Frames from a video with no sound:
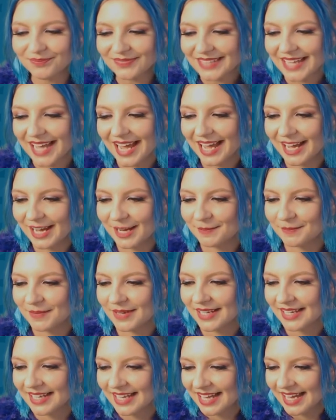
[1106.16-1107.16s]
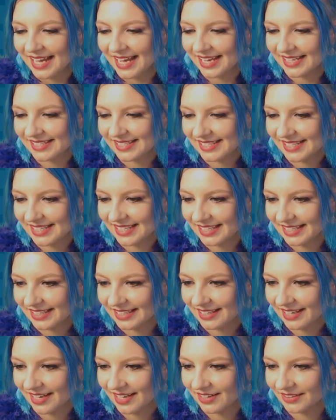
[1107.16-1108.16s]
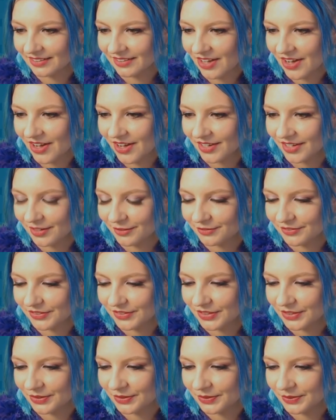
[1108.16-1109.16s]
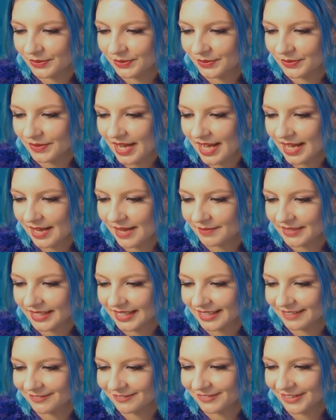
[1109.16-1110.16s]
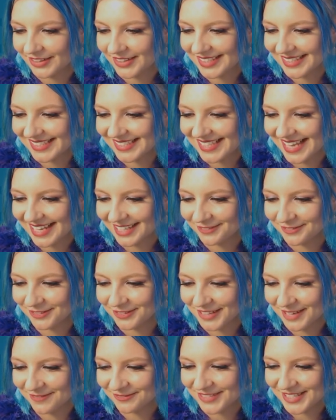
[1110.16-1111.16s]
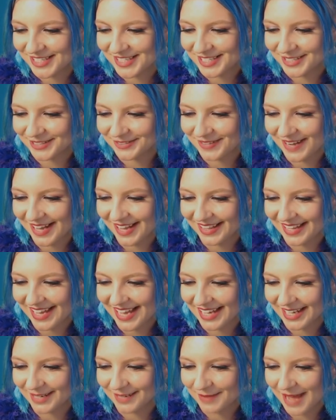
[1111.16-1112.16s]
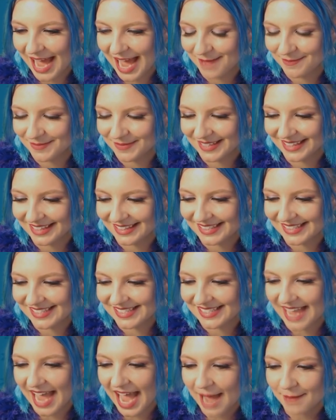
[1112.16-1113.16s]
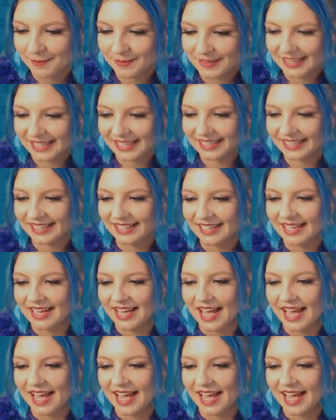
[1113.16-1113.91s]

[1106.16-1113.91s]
I see a lot of you getting very excited for Comfy Cinderella, and I'm happy that this is happening.